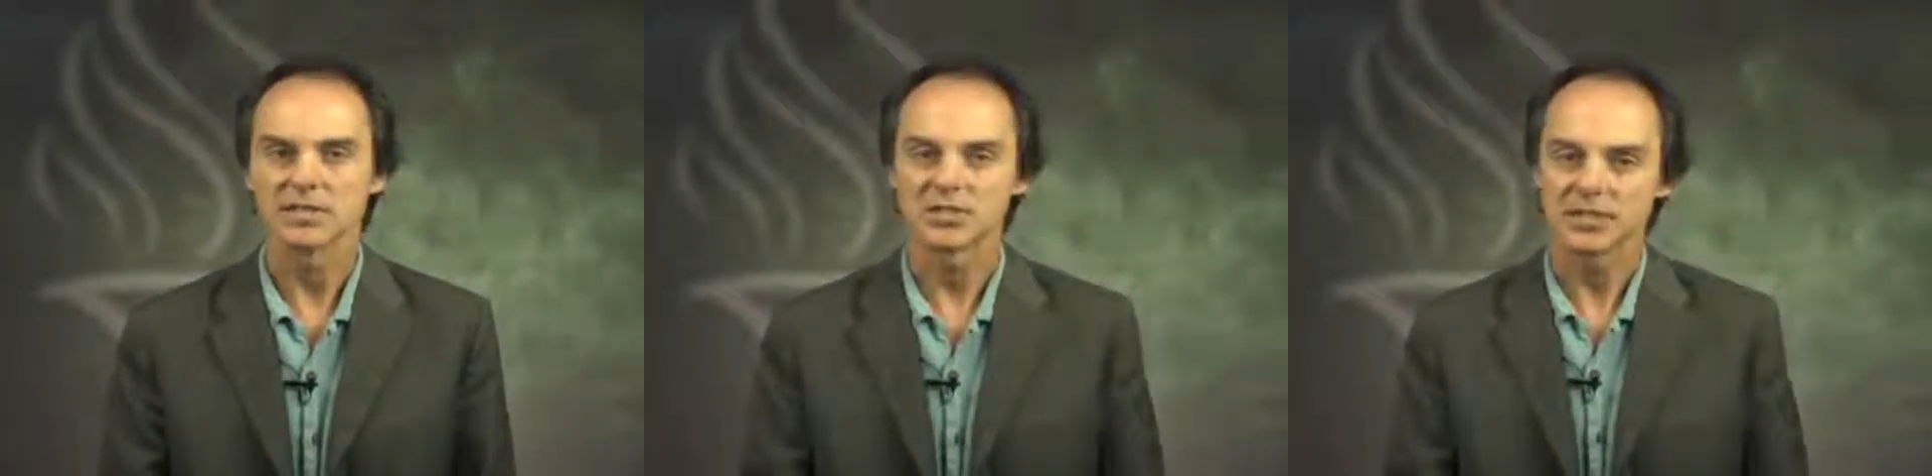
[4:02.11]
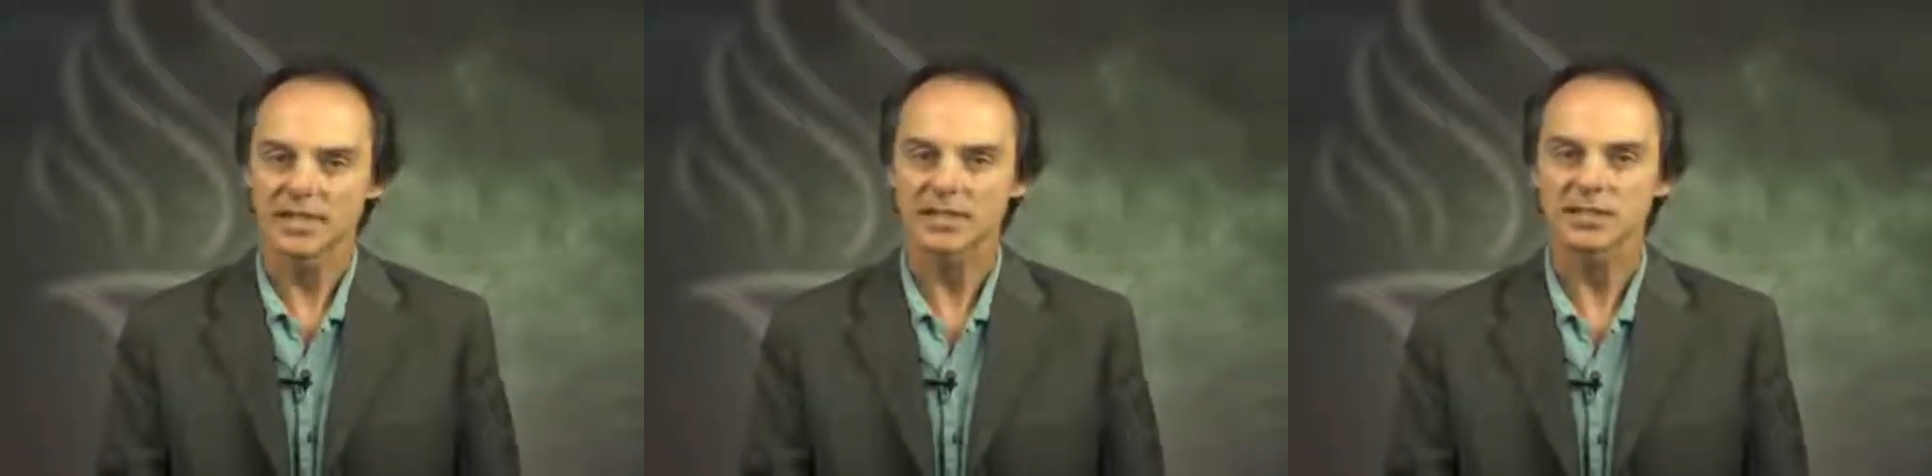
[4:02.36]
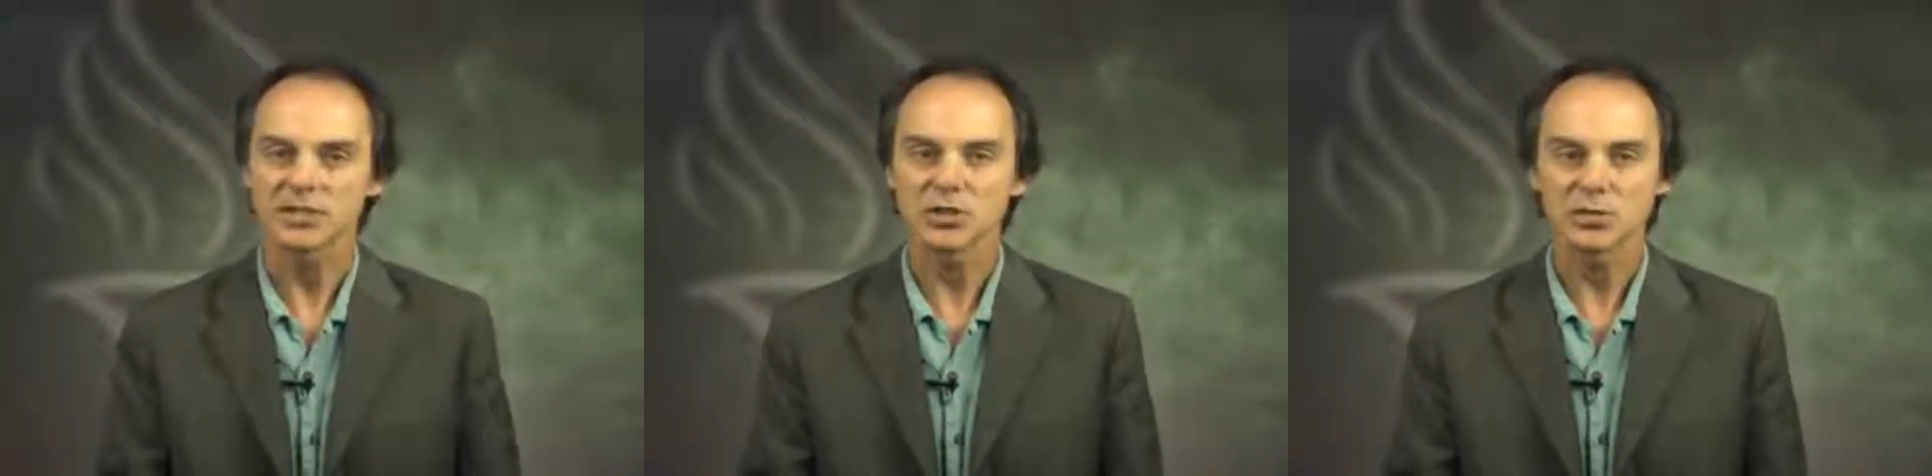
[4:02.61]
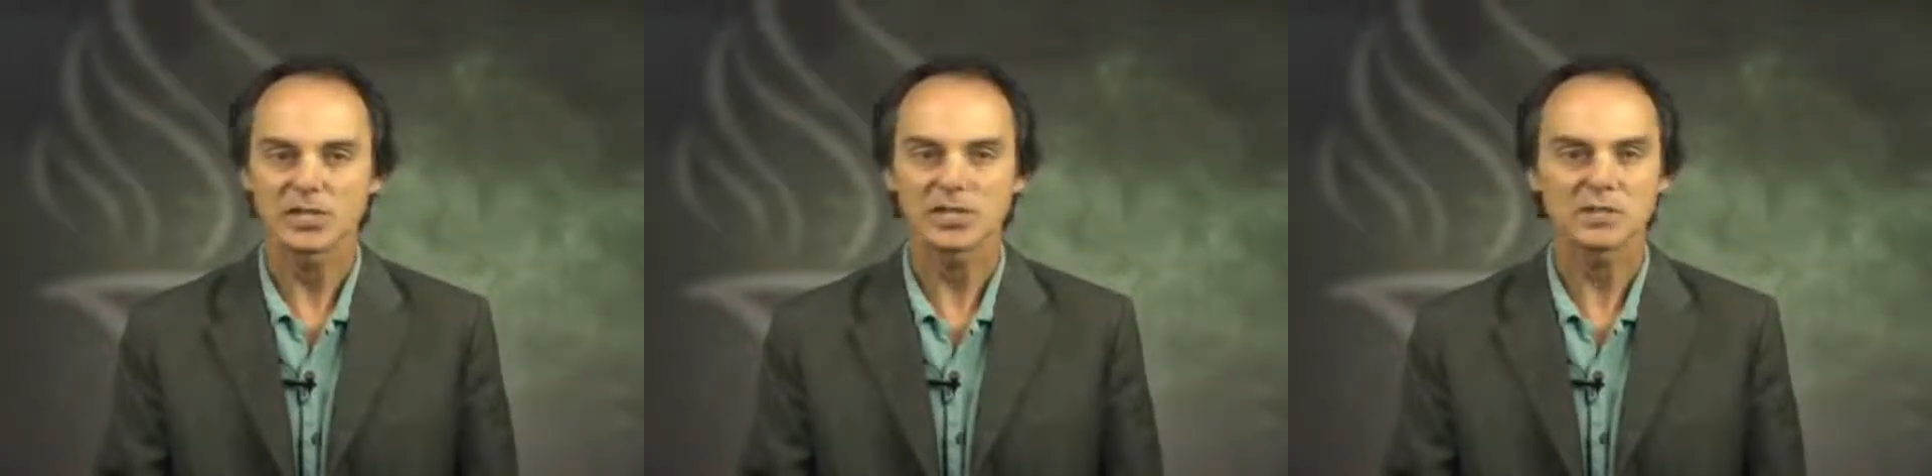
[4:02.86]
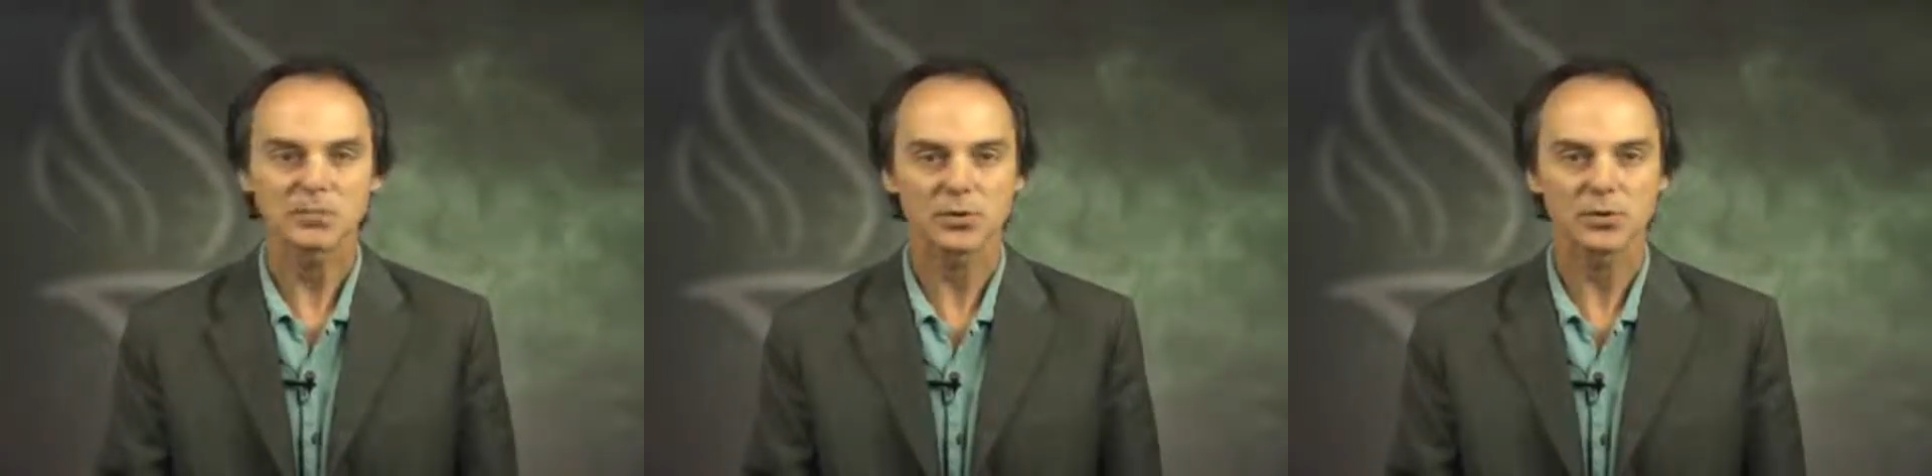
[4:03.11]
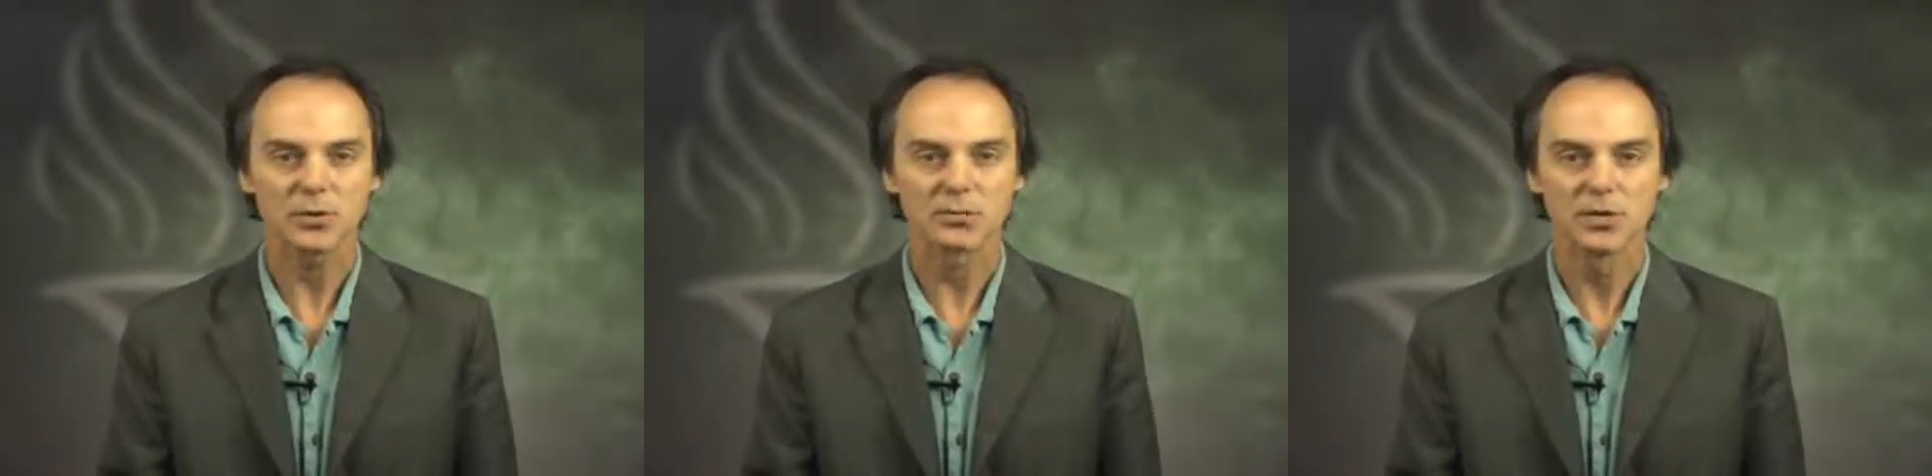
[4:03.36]
genetically unique
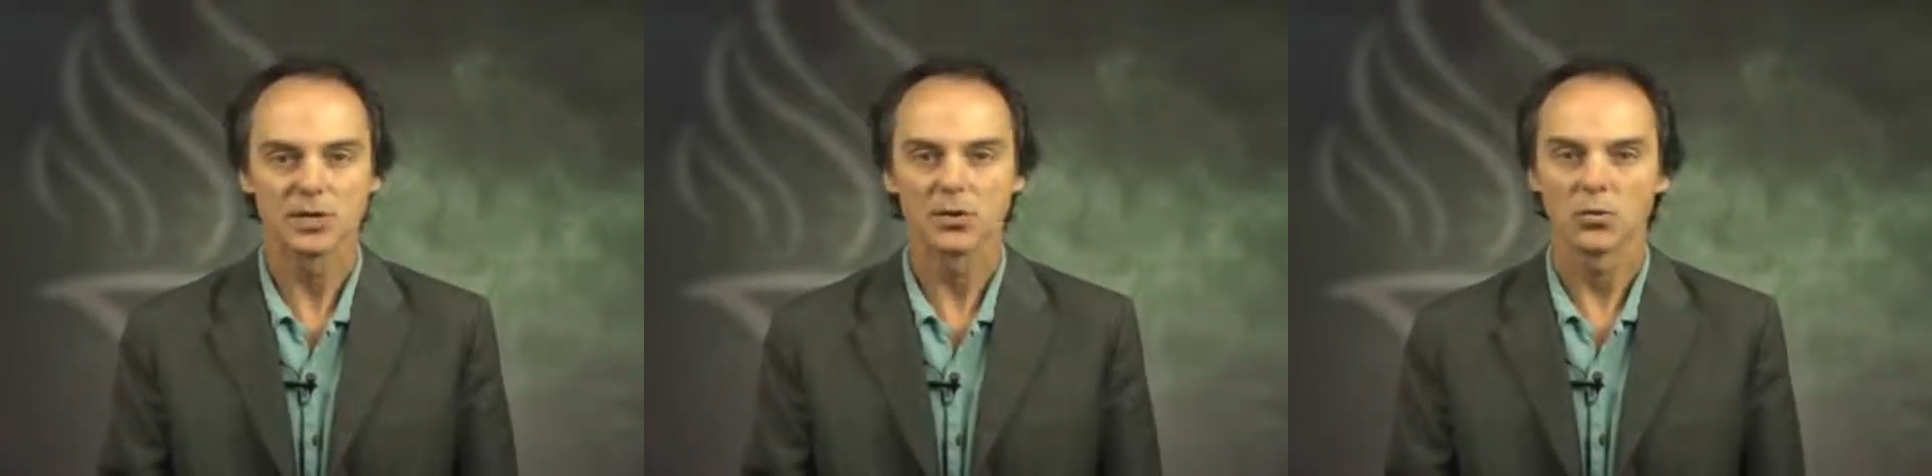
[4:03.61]
sperm